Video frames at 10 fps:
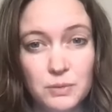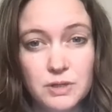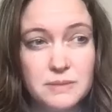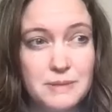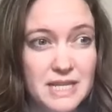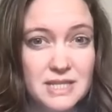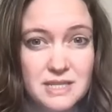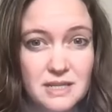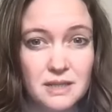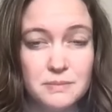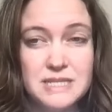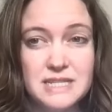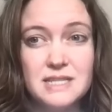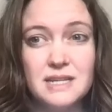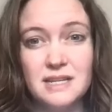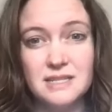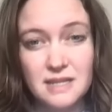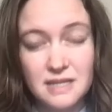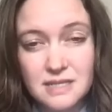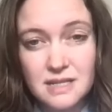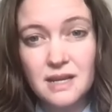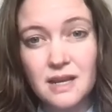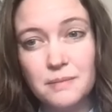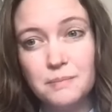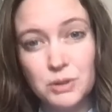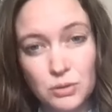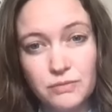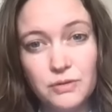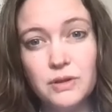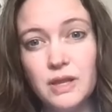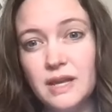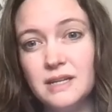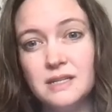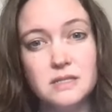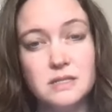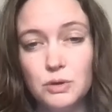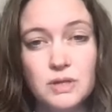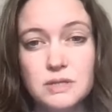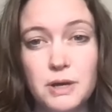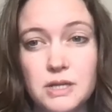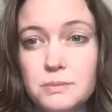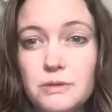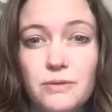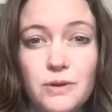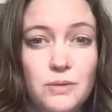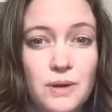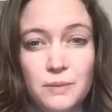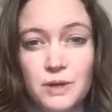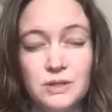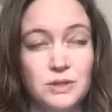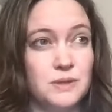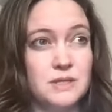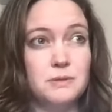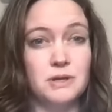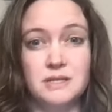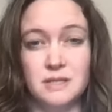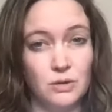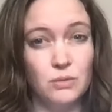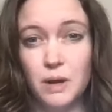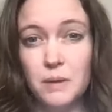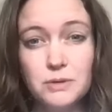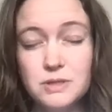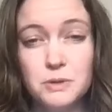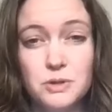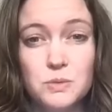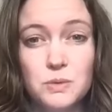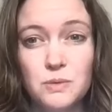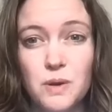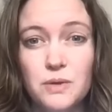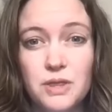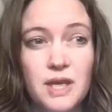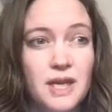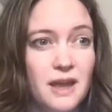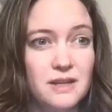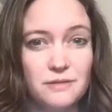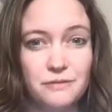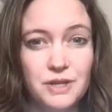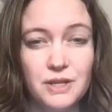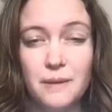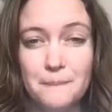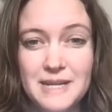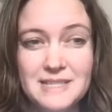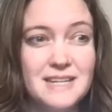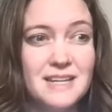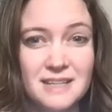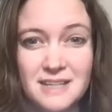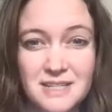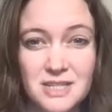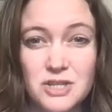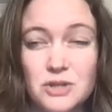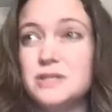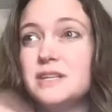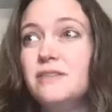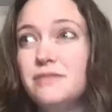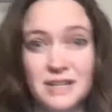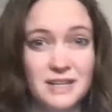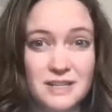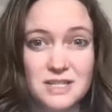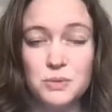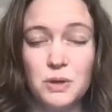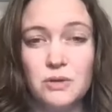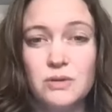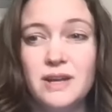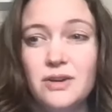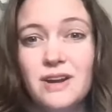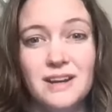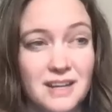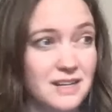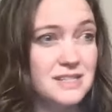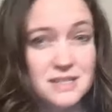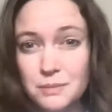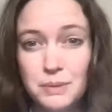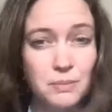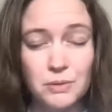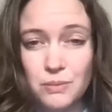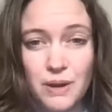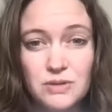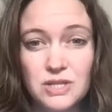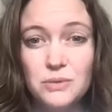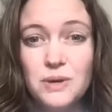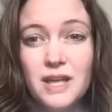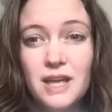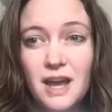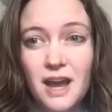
I want to make this eclipse season as easy and beautiful and smooth as possible for you. I want you to experience incredible spiritual growth and to feel amazing and connected to yourself and connected to our creator and connected to the people around you.